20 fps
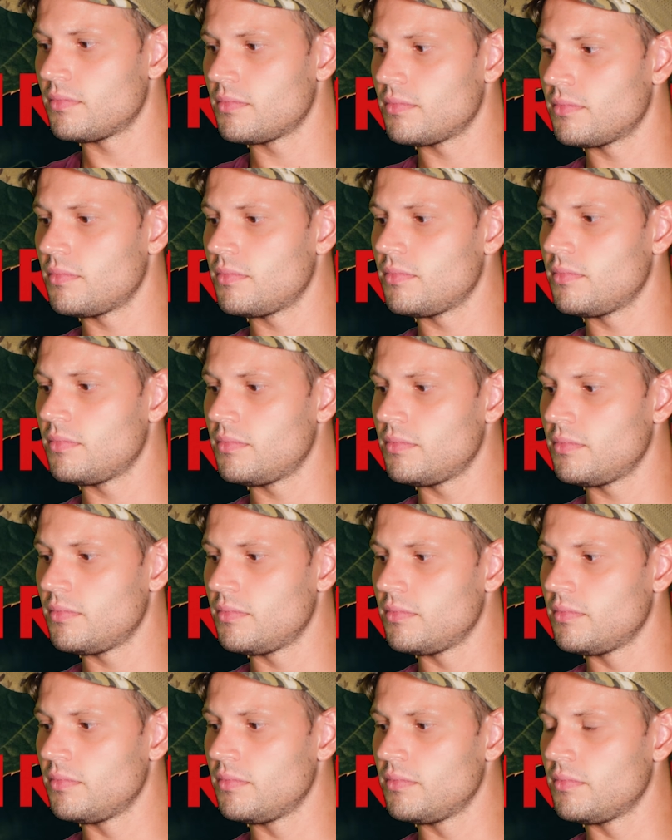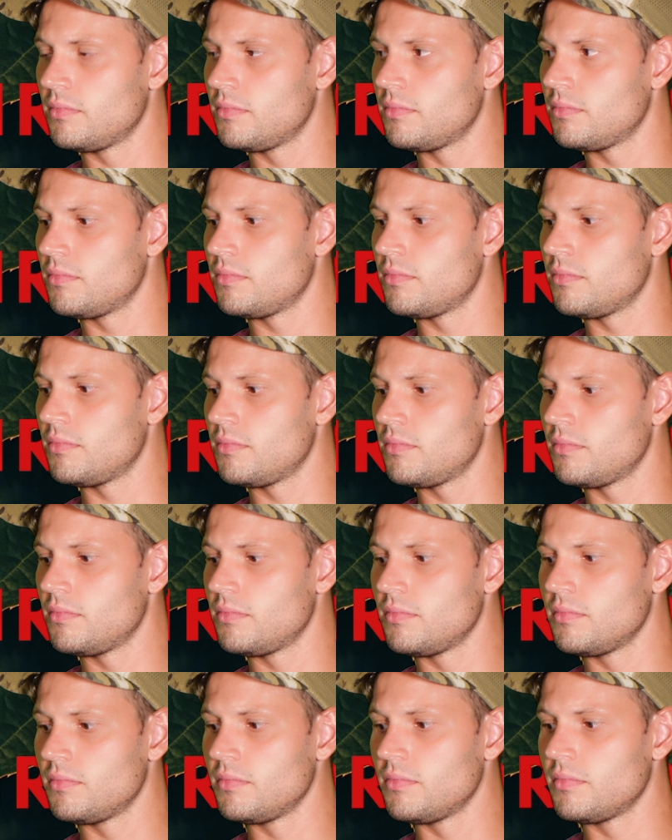
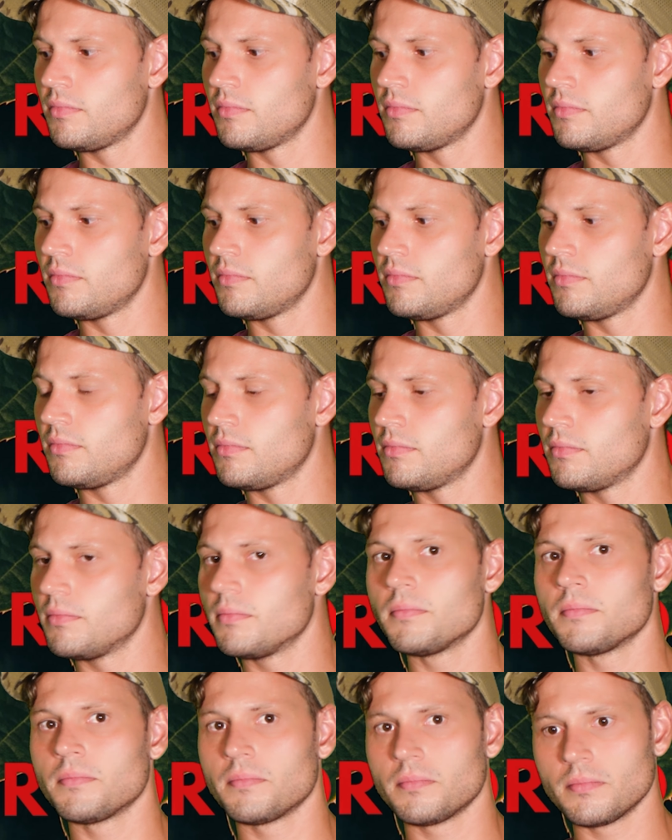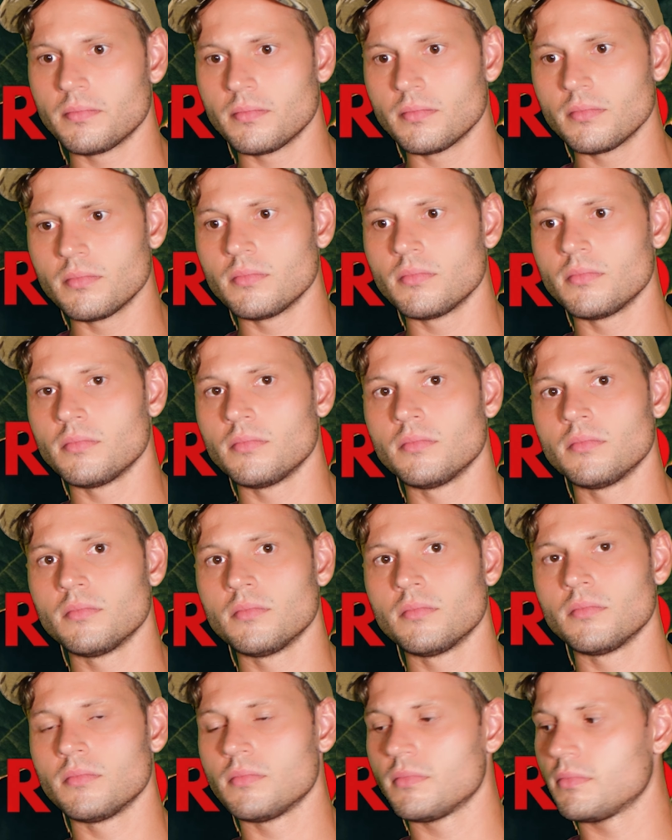
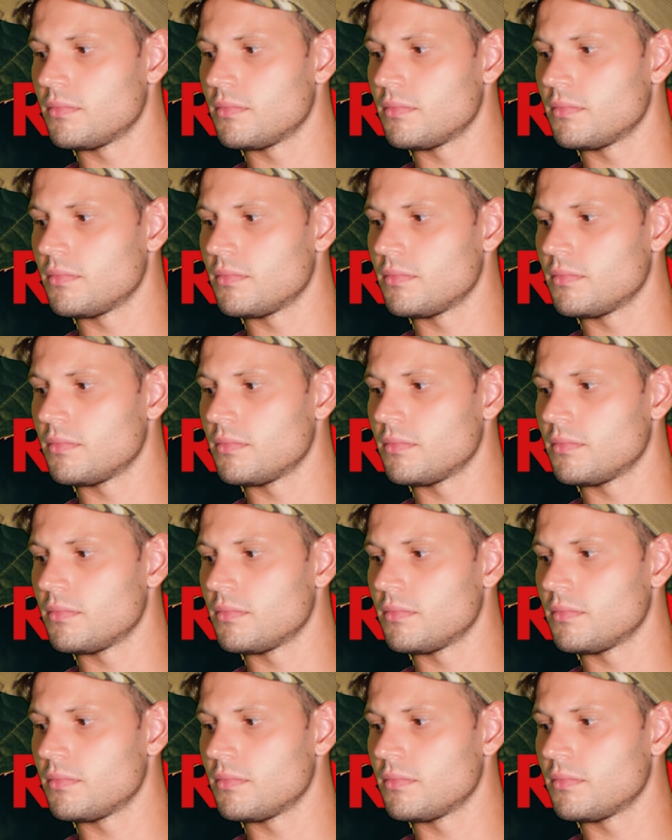The person shown says nothing.